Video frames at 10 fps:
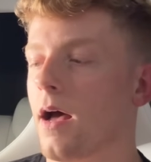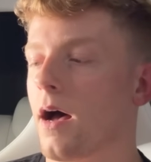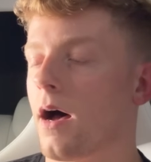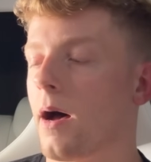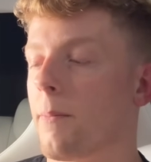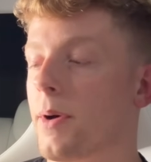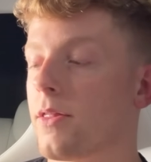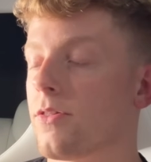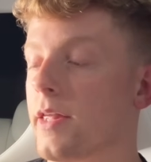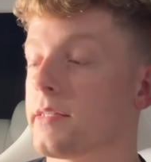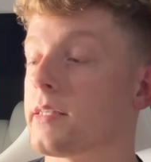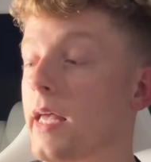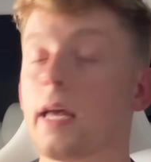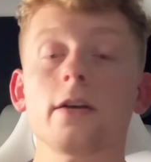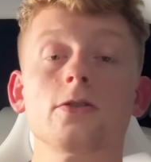But this
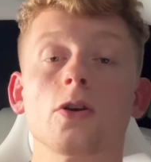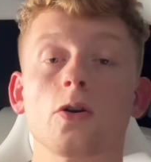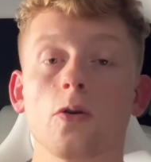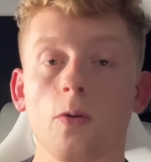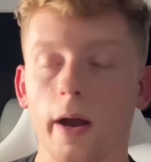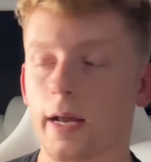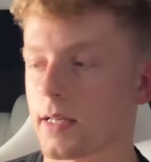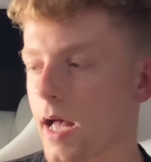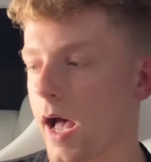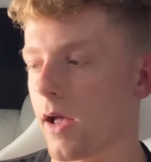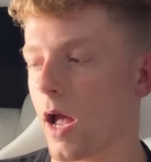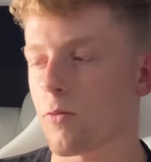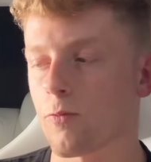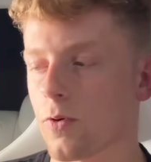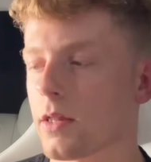is great. I
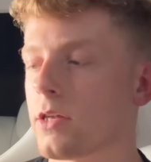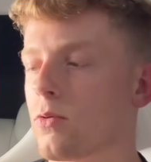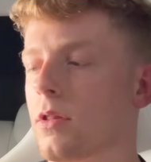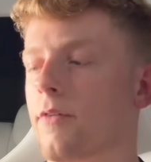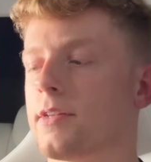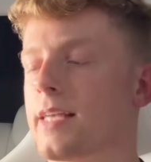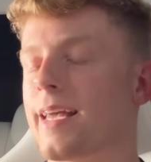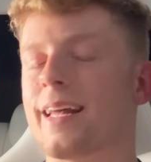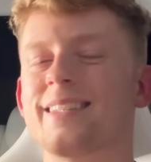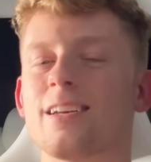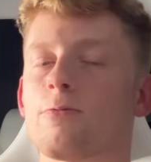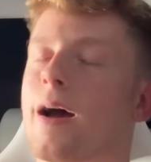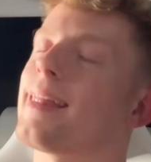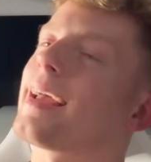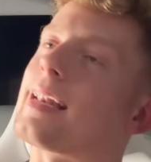really do love this. It gets it
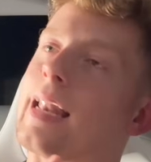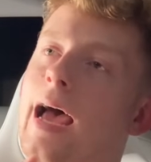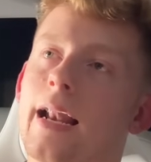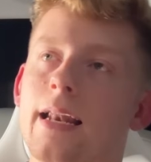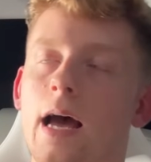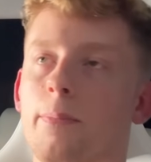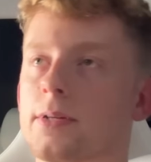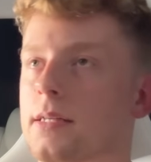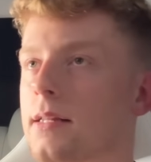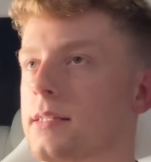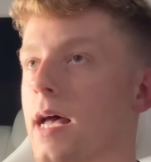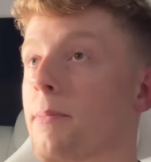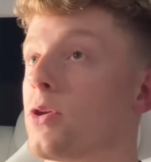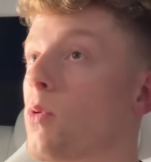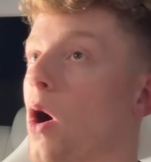right like 99% of the time,
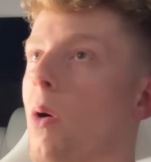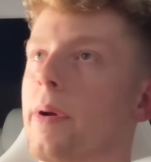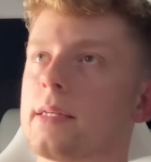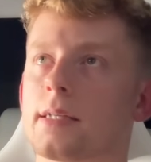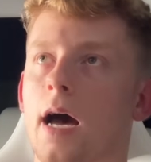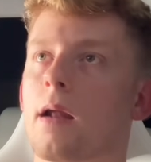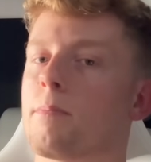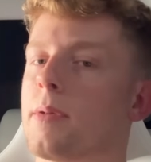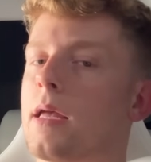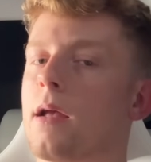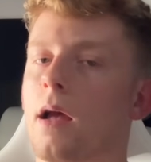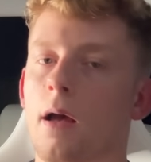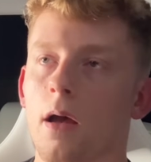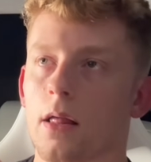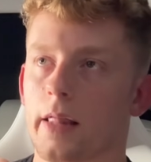but you always gotta be
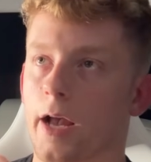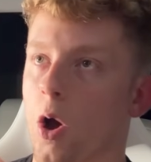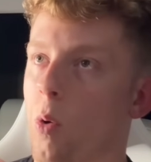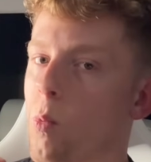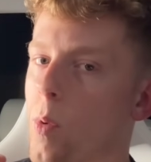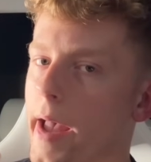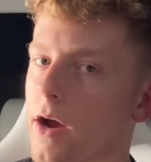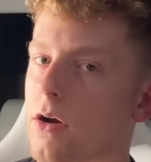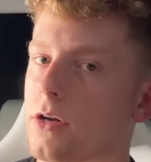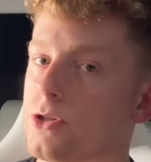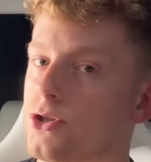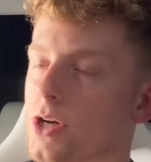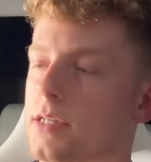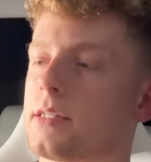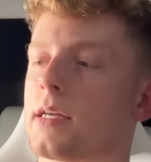like aware
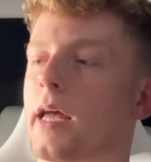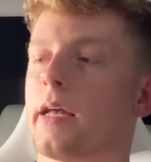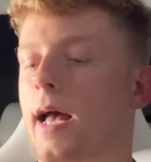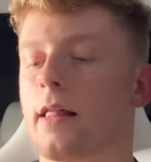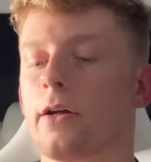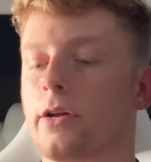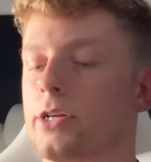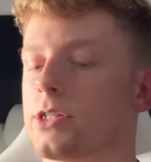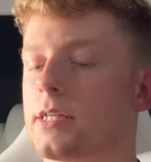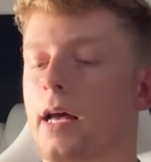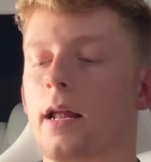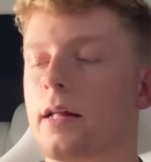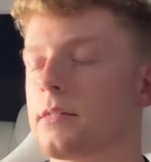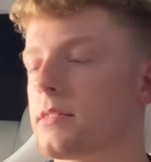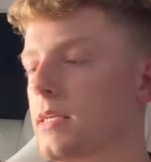just in case. I literally just get
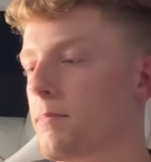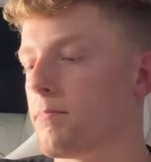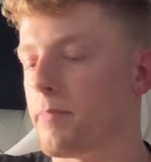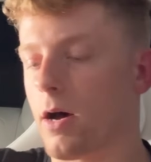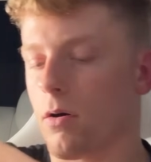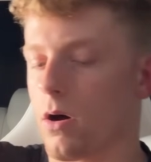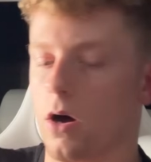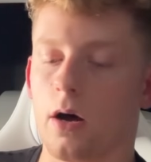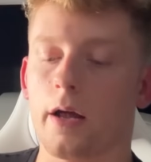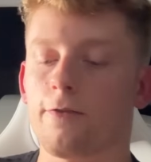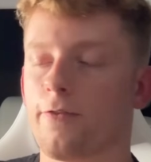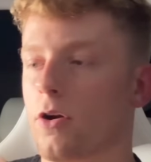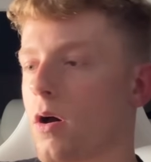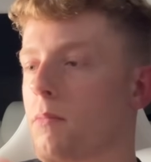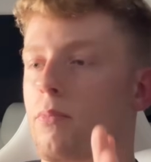in, seat belt on,
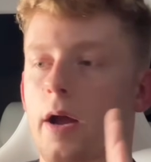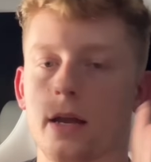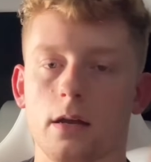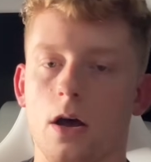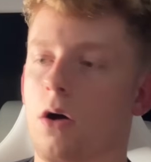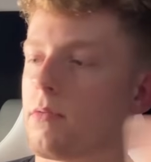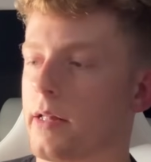foot on brake, go.